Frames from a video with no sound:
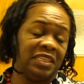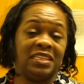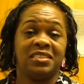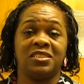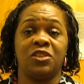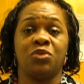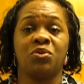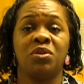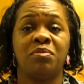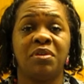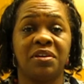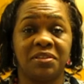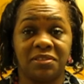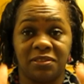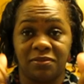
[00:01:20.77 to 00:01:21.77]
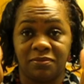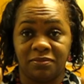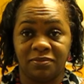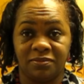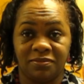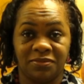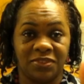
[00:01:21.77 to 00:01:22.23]
less than three bucks.
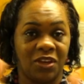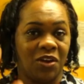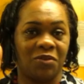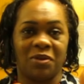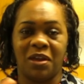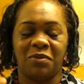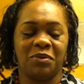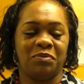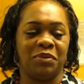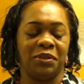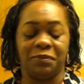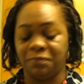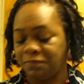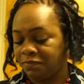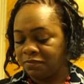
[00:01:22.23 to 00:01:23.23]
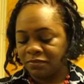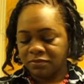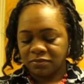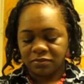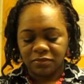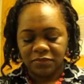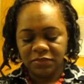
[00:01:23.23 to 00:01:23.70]
All right with me.
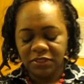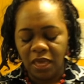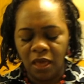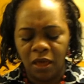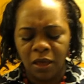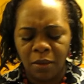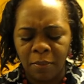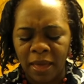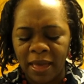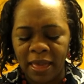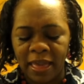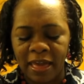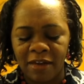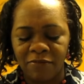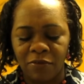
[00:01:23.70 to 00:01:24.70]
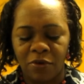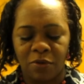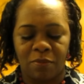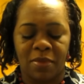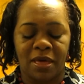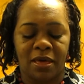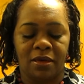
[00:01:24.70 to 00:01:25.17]
Uh, I have
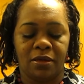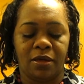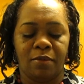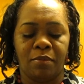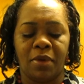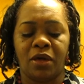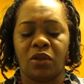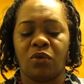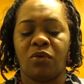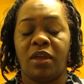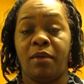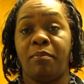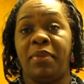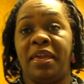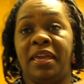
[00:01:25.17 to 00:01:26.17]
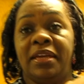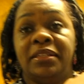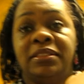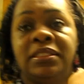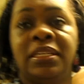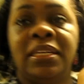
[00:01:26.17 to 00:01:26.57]
on my uh, monogram band.